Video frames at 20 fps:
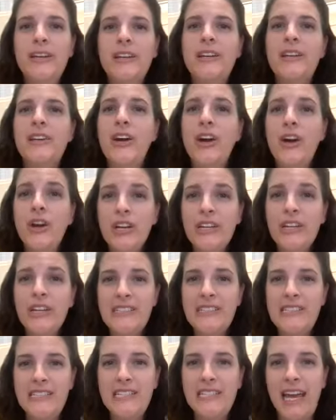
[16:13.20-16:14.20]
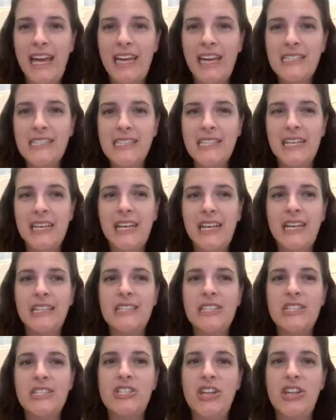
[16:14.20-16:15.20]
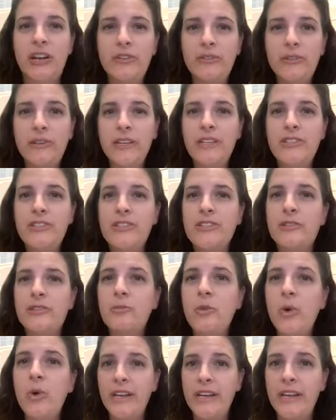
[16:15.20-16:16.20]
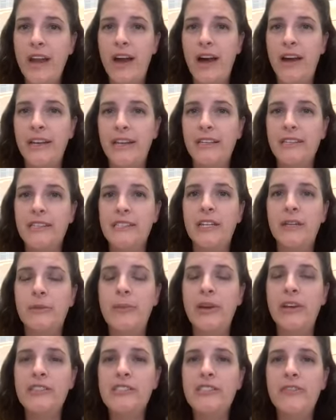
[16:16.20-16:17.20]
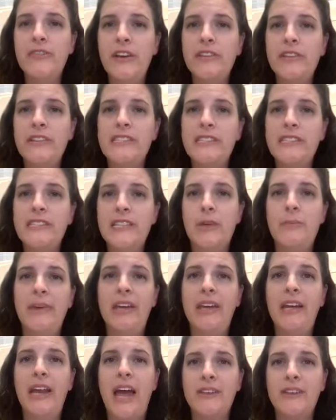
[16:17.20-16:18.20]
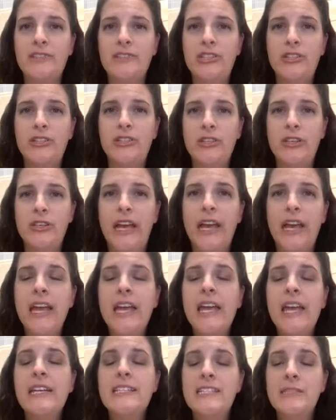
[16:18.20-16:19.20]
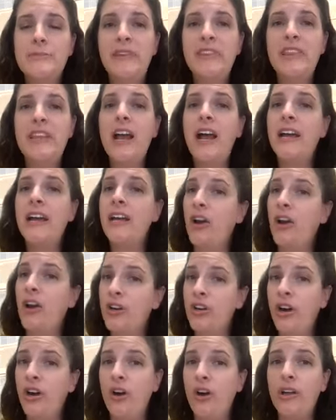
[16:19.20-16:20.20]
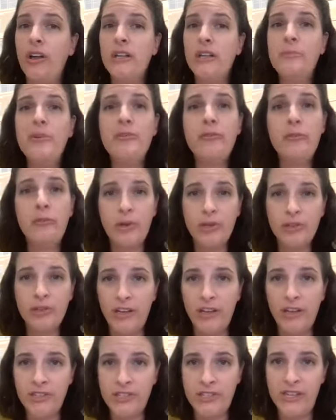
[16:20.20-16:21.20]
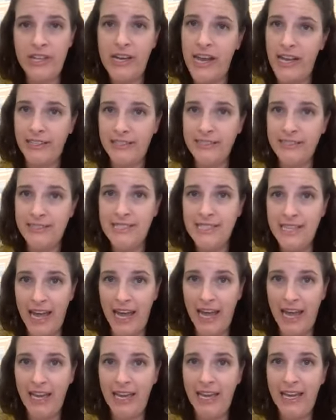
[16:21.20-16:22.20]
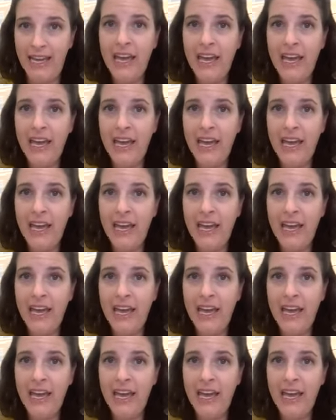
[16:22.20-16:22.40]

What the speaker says: current state is generally just one night. So most folks come in, have surgery, spend the night, are gone before lunch the next day.